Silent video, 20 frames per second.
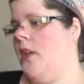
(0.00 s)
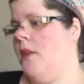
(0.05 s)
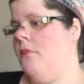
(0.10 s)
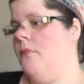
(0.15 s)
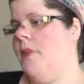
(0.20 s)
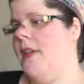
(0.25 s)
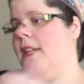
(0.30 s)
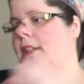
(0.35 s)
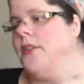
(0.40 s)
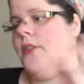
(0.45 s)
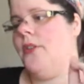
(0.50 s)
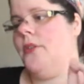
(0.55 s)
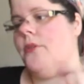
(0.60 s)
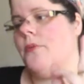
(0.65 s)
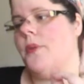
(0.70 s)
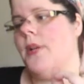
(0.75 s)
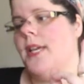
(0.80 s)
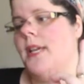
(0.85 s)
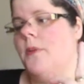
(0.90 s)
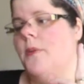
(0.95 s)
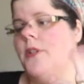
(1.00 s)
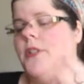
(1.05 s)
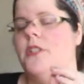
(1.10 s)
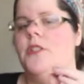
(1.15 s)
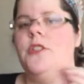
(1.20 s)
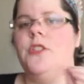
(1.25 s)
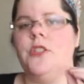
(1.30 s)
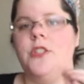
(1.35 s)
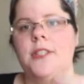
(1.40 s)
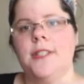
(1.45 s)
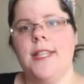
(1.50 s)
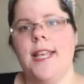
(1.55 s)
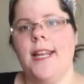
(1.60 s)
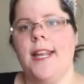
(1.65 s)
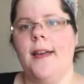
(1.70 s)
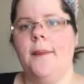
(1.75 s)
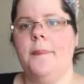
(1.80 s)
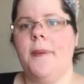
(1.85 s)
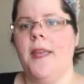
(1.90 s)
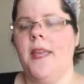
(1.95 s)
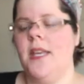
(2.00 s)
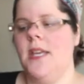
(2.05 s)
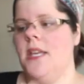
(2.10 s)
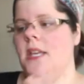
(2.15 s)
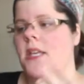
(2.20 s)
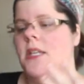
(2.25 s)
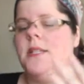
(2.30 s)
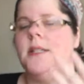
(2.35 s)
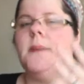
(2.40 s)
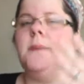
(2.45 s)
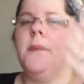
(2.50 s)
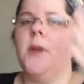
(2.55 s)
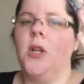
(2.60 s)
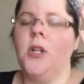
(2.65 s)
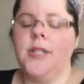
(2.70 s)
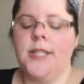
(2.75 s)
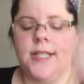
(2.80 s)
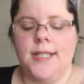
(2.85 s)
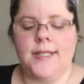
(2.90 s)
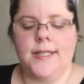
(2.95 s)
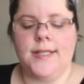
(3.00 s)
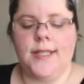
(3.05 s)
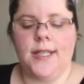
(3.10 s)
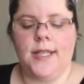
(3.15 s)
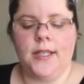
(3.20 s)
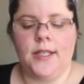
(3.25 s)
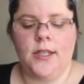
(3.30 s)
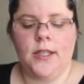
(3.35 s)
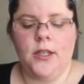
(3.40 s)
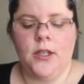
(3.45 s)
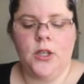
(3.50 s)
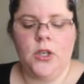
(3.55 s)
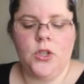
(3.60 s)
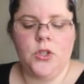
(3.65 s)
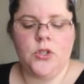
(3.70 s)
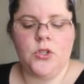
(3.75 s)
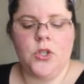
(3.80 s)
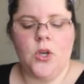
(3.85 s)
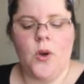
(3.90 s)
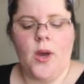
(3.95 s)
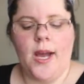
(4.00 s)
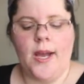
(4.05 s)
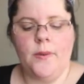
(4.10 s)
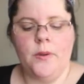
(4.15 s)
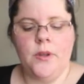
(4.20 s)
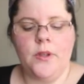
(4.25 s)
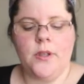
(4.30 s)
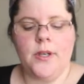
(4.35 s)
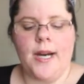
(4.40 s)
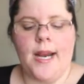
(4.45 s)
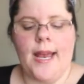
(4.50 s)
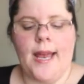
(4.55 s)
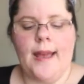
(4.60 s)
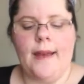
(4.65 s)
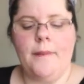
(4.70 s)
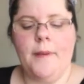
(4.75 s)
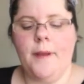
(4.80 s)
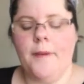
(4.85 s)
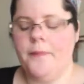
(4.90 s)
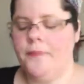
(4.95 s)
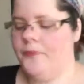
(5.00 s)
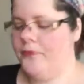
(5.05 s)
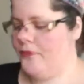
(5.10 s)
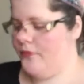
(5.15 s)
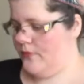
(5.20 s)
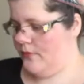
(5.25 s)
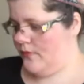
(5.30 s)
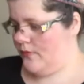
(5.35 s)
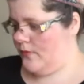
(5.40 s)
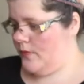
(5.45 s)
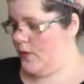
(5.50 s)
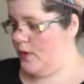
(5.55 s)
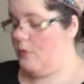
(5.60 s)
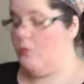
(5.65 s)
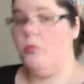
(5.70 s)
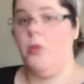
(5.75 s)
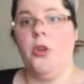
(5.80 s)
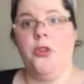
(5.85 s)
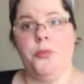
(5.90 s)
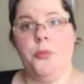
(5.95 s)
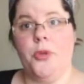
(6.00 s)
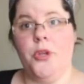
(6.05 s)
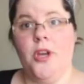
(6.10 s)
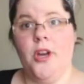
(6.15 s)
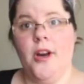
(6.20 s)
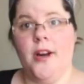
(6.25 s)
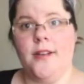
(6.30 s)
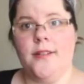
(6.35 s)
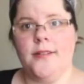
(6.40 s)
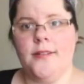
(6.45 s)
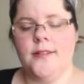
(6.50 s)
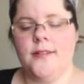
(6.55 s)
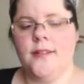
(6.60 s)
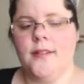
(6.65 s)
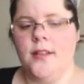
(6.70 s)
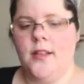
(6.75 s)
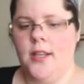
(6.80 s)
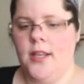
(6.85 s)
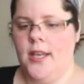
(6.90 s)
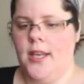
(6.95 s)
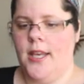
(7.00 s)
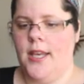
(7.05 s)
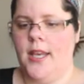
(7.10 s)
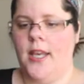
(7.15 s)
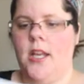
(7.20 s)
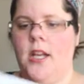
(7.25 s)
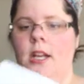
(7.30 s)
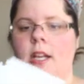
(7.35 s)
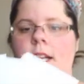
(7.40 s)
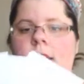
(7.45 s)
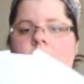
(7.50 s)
Beat 3, which is your setup, is a multi-scene. So I will grab multiple cards, and on